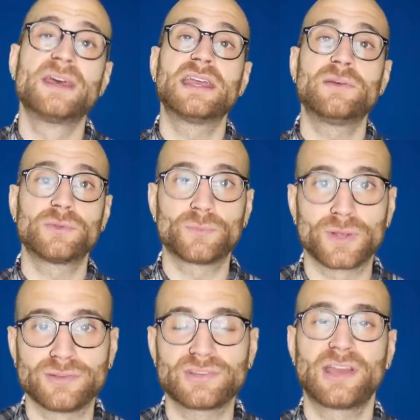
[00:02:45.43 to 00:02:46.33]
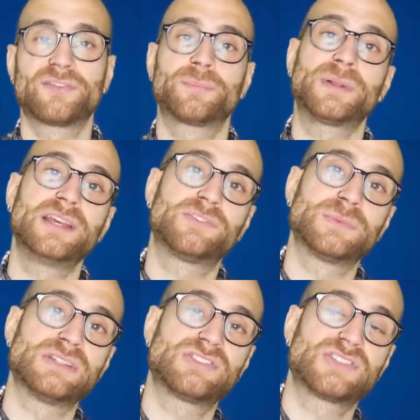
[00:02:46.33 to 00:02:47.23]
he will want a
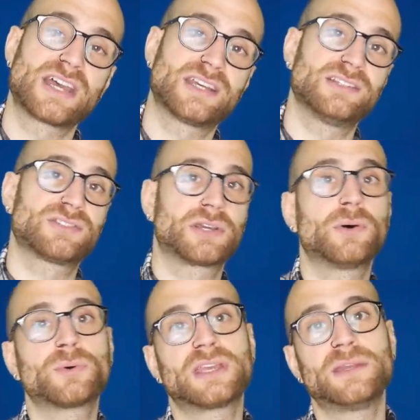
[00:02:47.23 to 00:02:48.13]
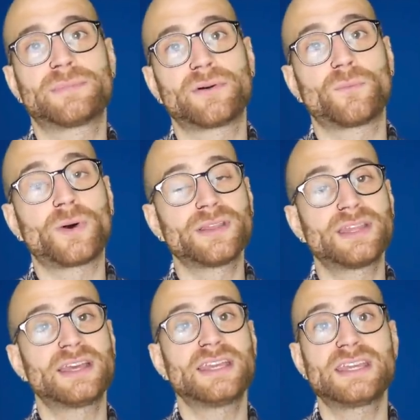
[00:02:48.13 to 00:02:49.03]
replacement second goalkeeper, one
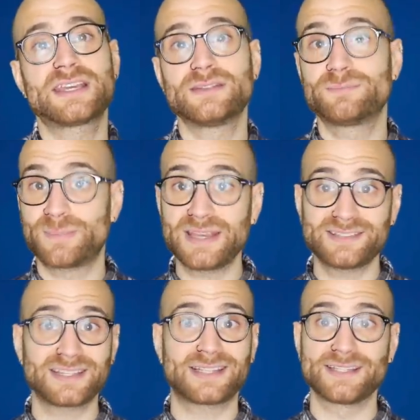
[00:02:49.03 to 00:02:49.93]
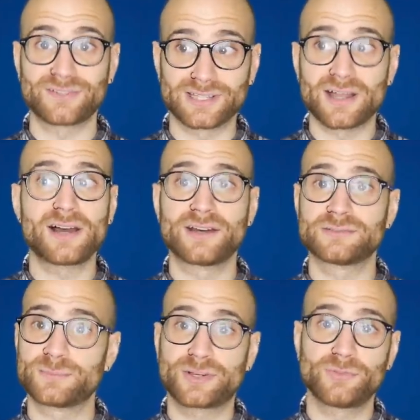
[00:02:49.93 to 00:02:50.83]
that he can basically rely
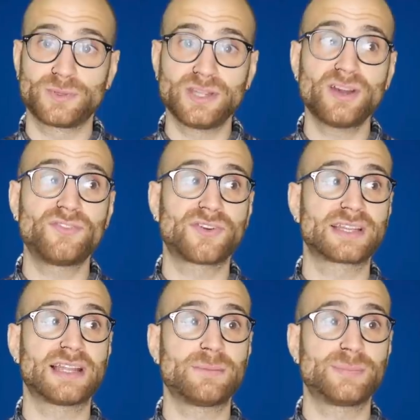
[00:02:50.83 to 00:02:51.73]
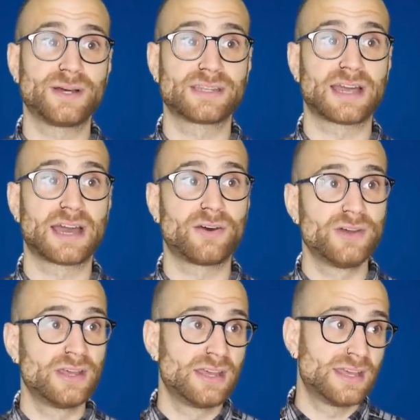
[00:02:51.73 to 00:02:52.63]
on because we know Frank Lampard now,
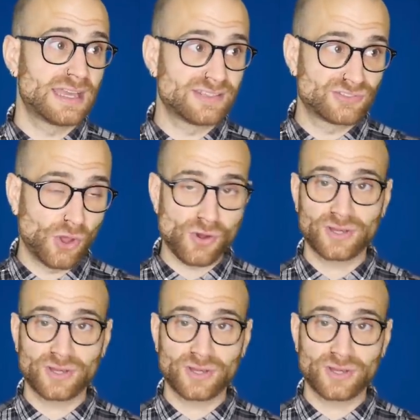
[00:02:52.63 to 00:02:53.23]
he's not